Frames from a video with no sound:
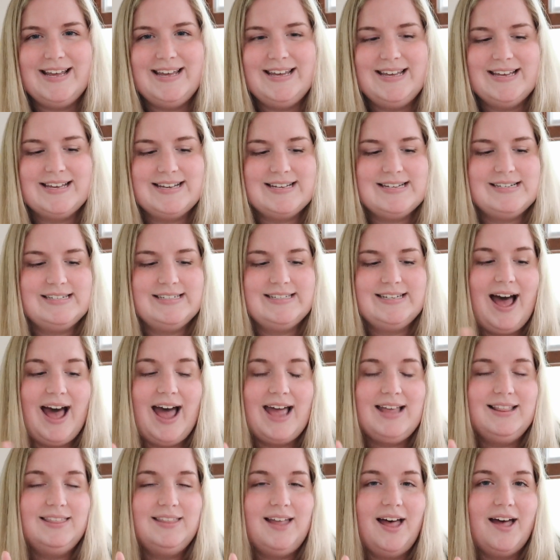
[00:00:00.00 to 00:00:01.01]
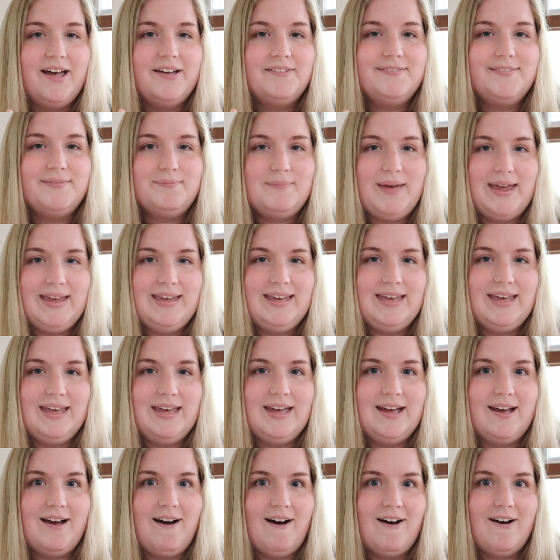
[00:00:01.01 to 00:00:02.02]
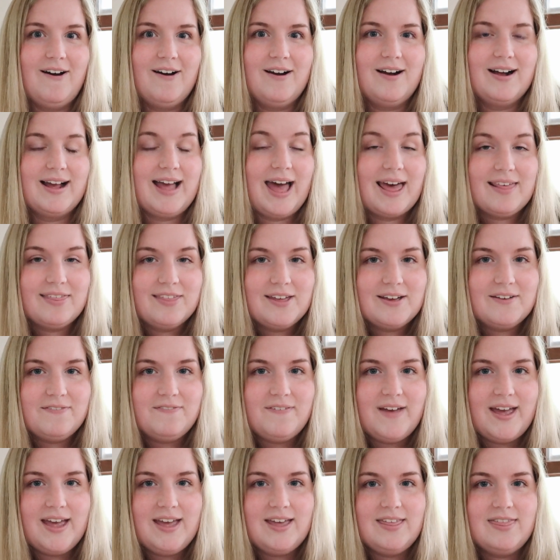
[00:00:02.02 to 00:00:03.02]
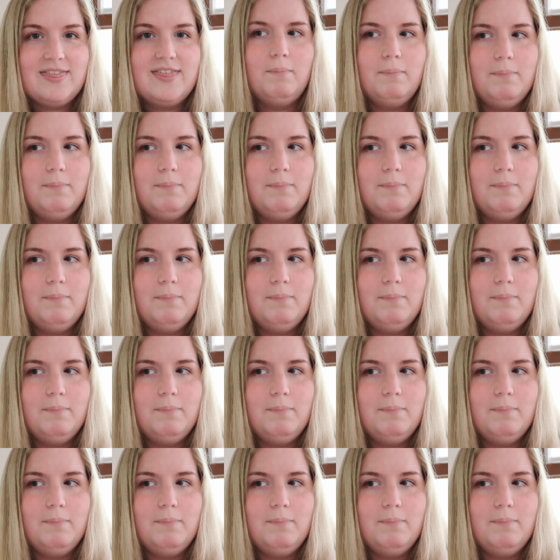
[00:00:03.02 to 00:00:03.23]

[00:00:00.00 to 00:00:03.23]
and I love making our Catholic faith